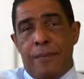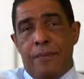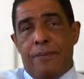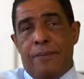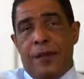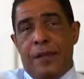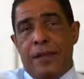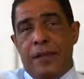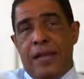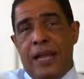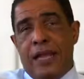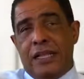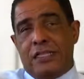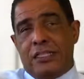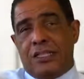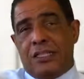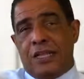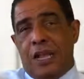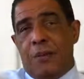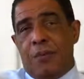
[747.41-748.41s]
but
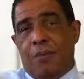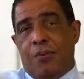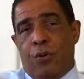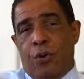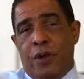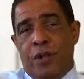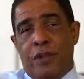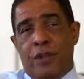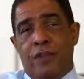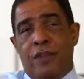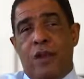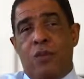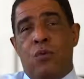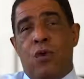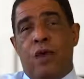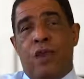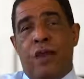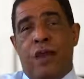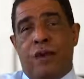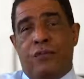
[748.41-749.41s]
at some point they
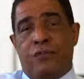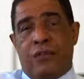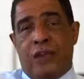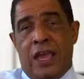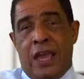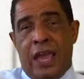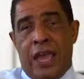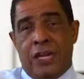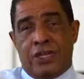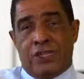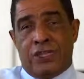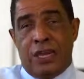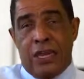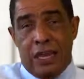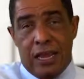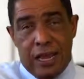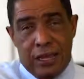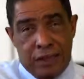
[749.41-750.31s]
run out of cash